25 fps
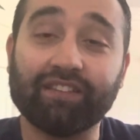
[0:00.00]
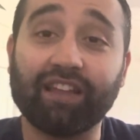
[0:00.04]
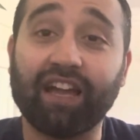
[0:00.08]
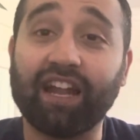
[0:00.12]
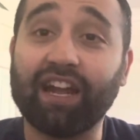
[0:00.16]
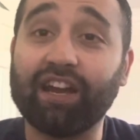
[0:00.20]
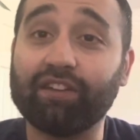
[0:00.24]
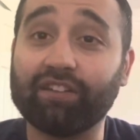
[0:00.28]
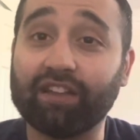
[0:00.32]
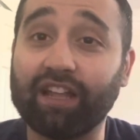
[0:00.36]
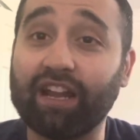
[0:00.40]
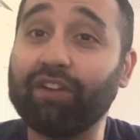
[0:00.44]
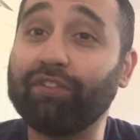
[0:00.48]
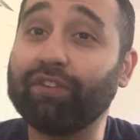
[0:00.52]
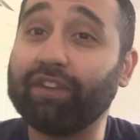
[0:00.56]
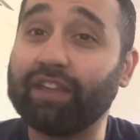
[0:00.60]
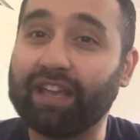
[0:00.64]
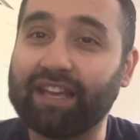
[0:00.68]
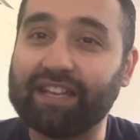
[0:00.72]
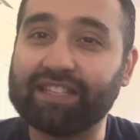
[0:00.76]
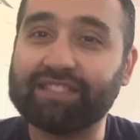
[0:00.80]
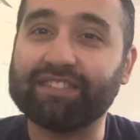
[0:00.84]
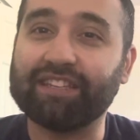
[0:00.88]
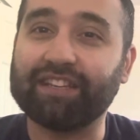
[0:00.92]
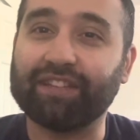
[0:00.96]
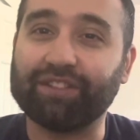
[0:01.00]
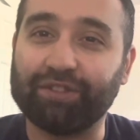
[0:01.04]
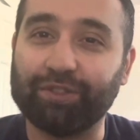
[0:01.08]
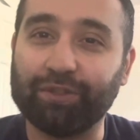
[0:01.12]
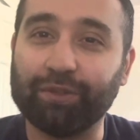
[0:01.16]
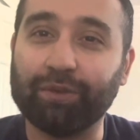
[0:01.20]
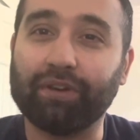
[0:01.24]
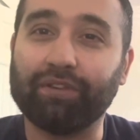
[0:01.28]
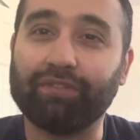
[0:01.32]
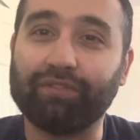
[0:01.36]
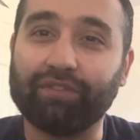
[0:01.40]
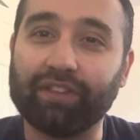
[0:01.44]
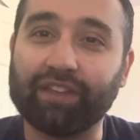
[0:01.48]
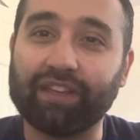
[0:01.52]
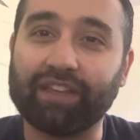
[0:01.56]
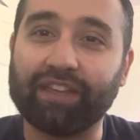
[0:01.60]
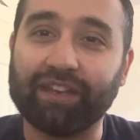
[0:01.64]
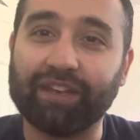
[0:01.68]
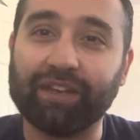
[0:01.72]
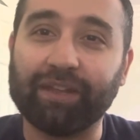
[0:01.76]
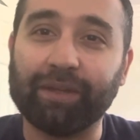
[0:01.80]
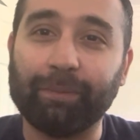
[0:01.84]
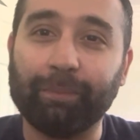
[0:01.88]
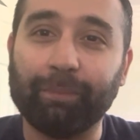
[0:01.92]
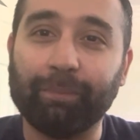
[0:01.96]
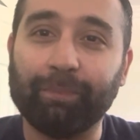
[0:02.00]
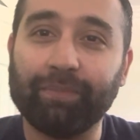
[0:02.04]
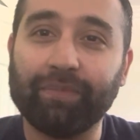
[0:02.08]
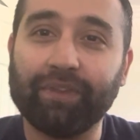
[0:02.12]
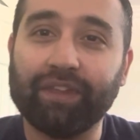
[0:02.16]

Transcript: Lowry has that too, I feel like, in him.